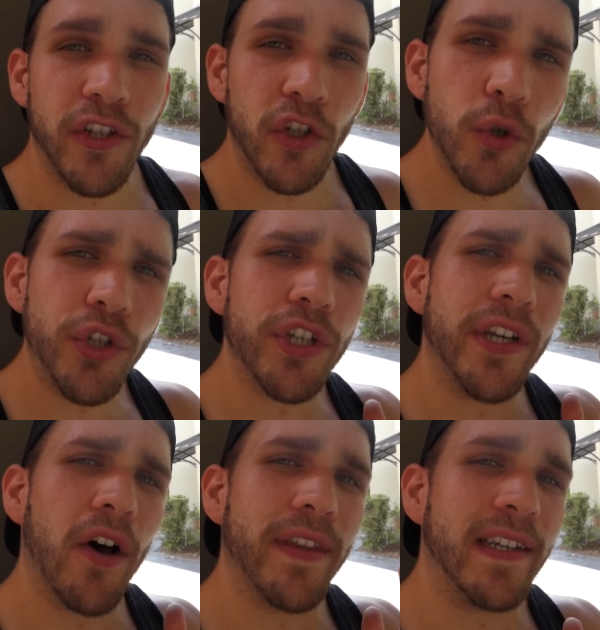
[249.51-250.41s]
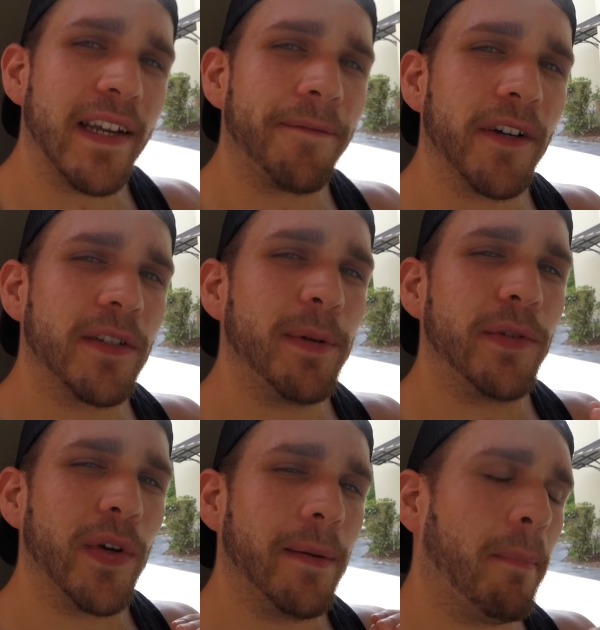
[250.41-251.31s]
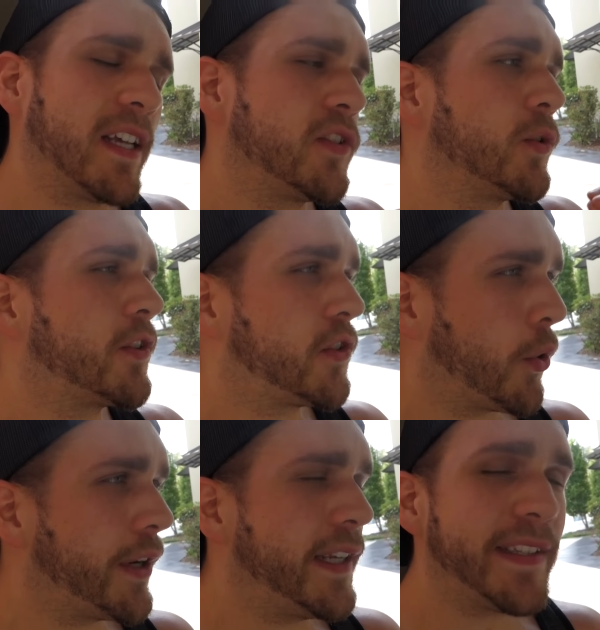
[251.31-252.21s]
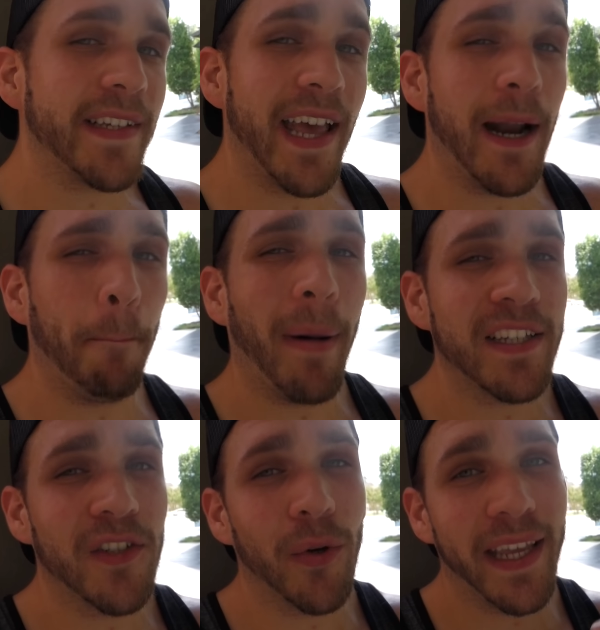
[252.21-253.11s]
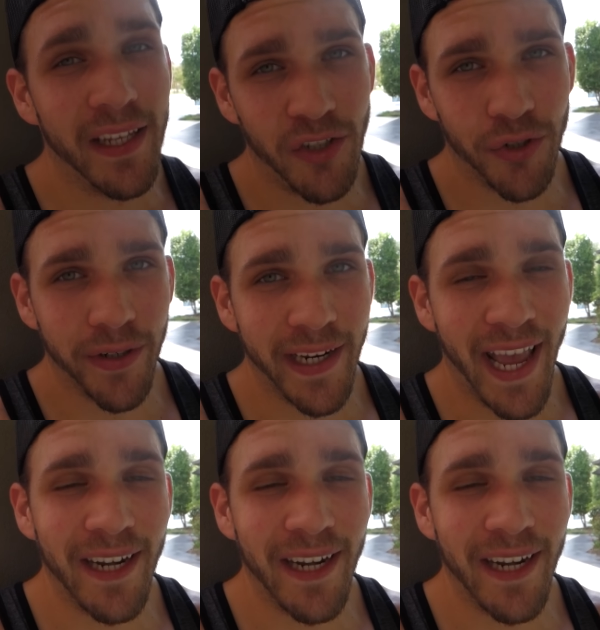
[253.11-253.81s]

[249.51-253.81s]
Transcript: you should know the difference between muscle soreness and a muscle injury.